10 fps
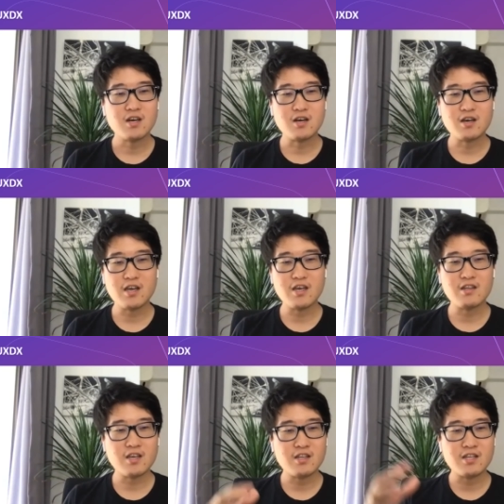
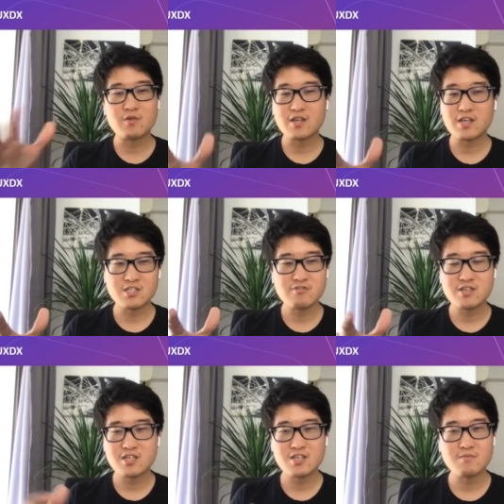and network
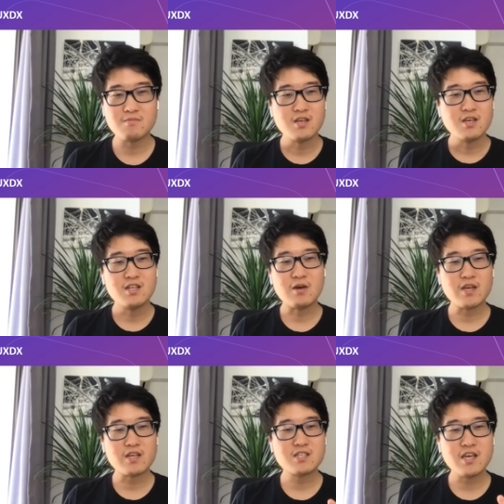engineering team. Now
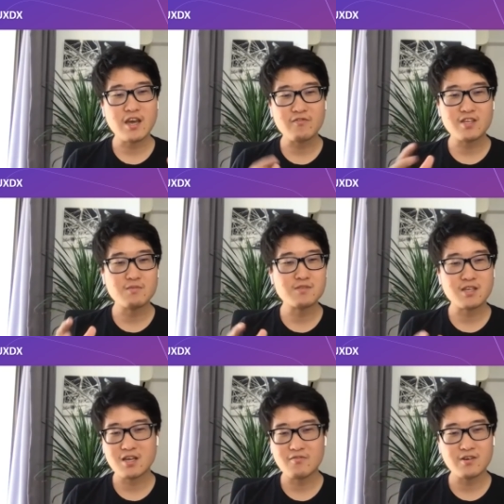we actually have teams
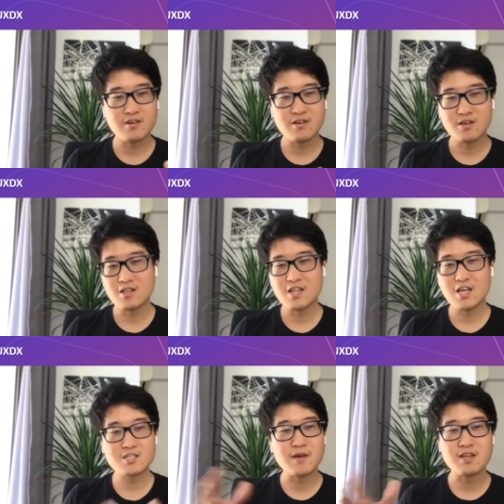that cover a
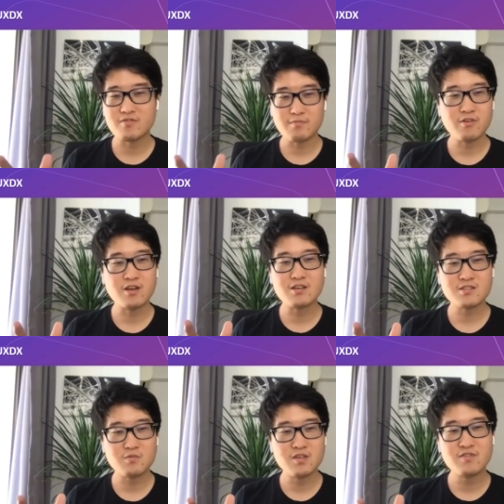large part of the
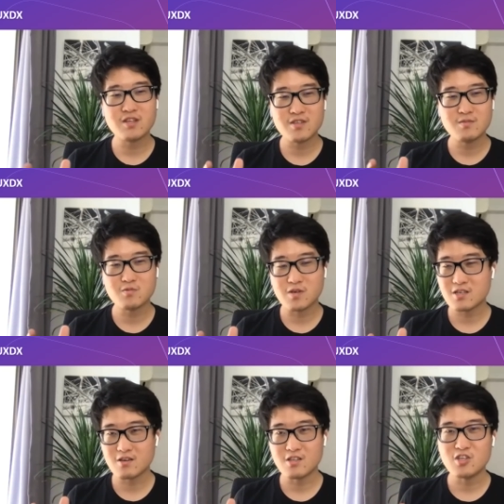product. So we even have teams
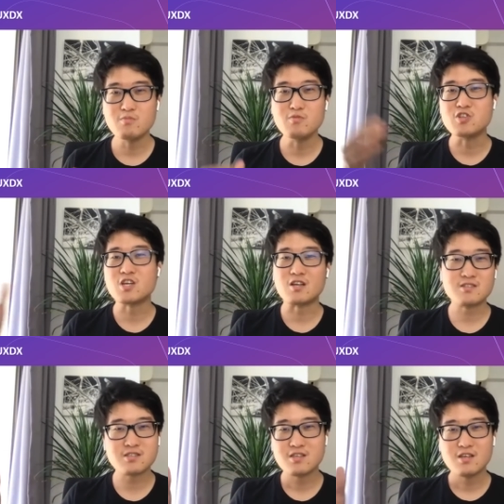working on the new
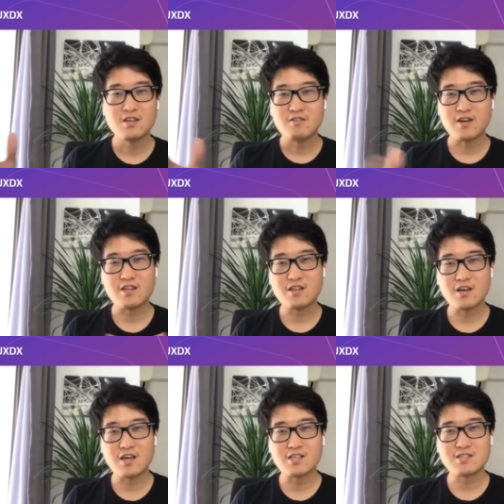moonshots, right?
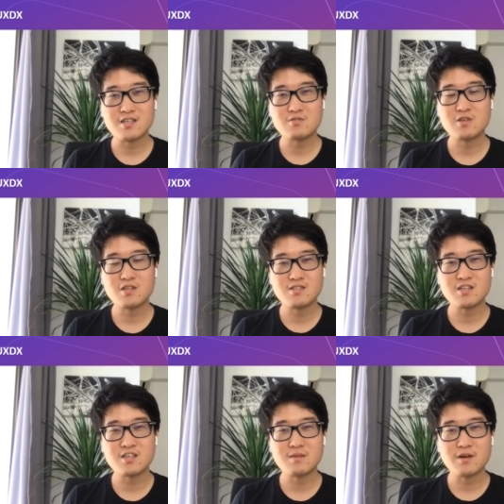As Twitter is
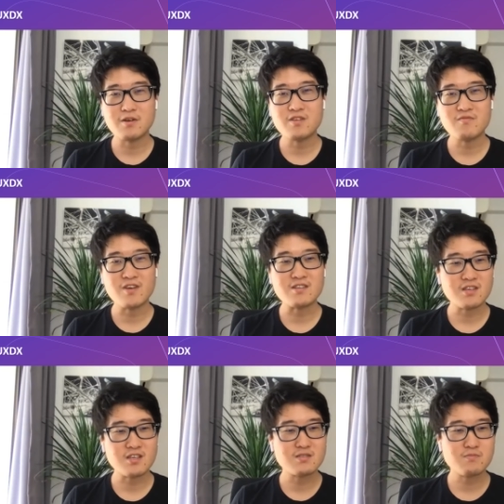thinking about
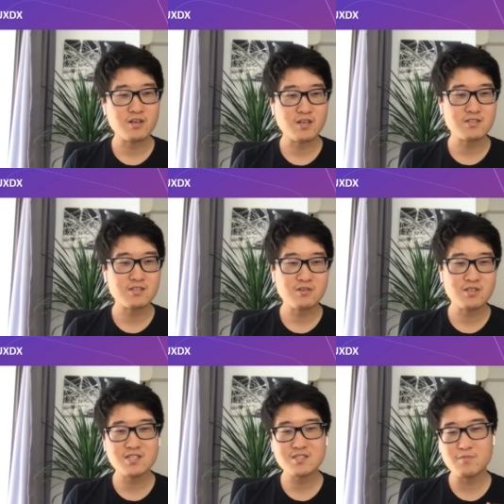reinventing its product. So
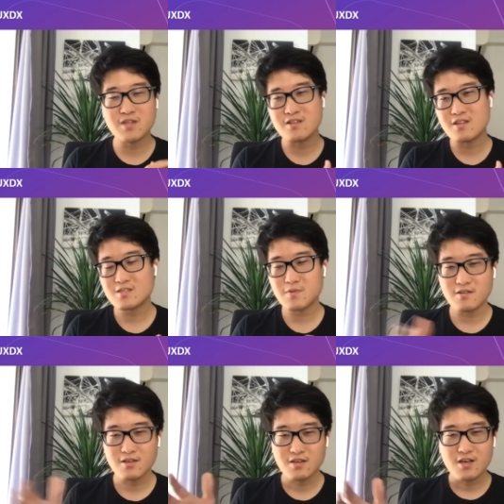it's been
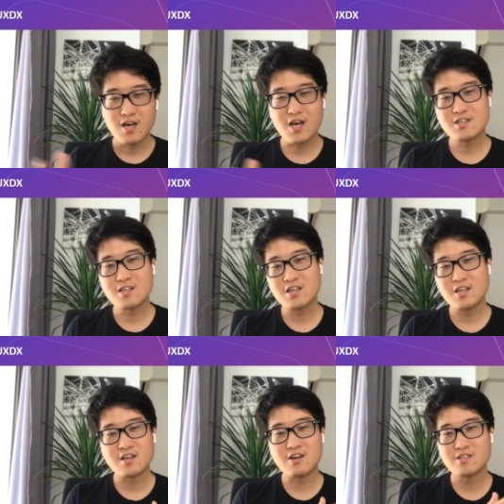heartening
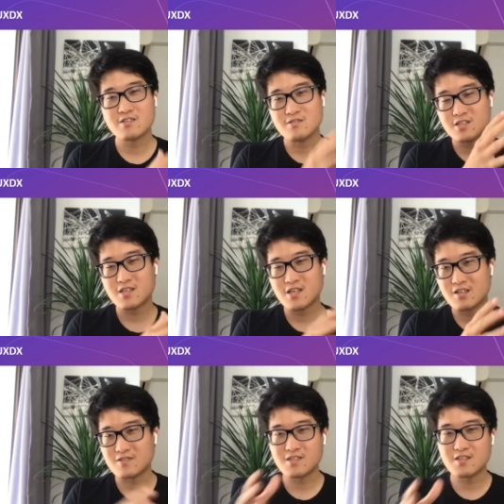and encouraging to just
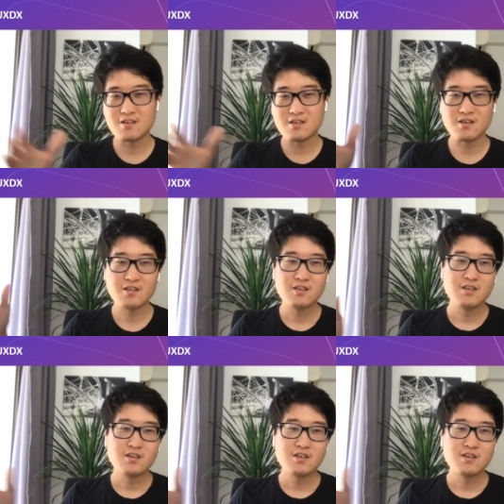kind of see the